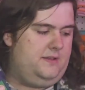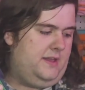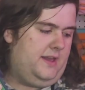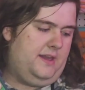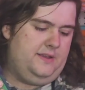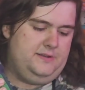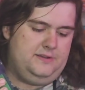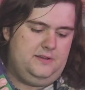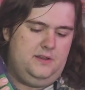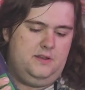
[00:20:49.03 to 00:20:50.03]
and
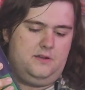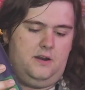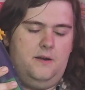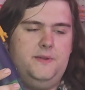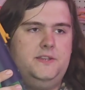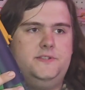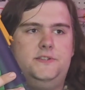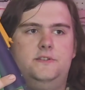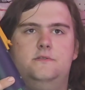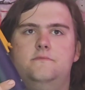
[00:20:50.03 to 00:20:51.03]
comment